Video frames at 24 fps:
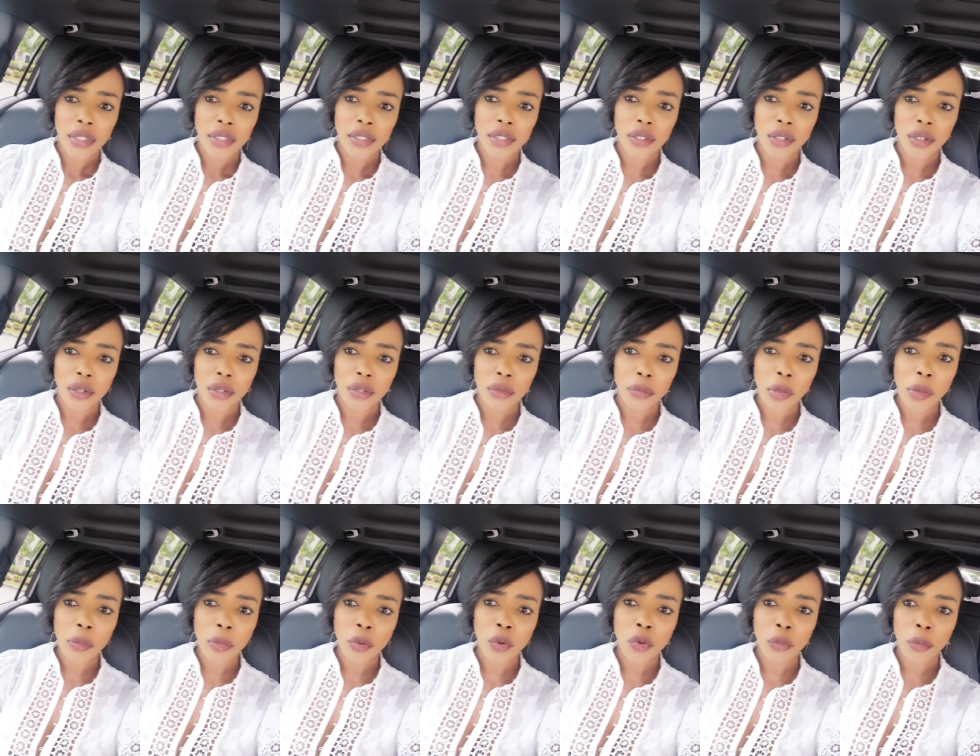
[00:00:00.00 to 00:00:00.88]
you know the
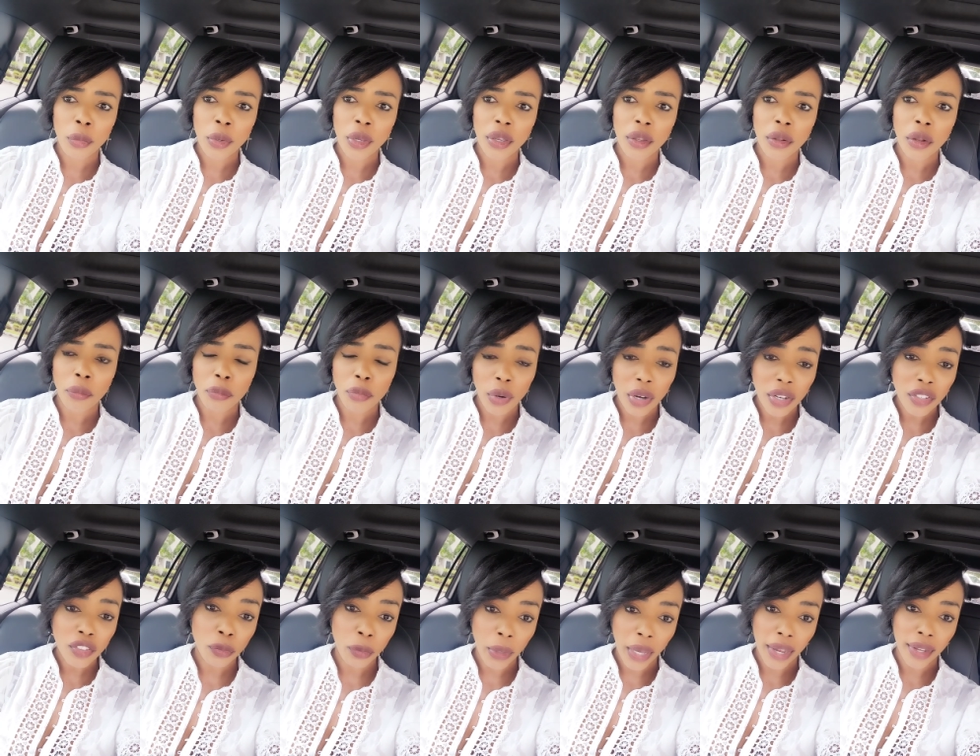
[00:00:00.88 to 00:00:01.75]
people were being
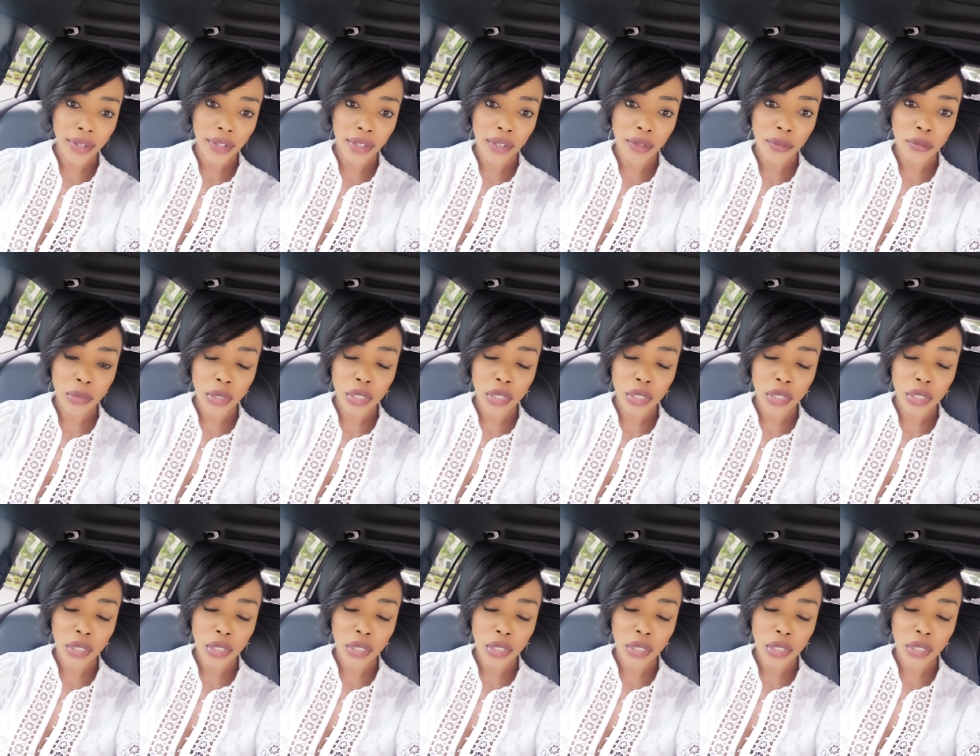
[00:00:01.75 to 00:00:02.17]
oppressed by them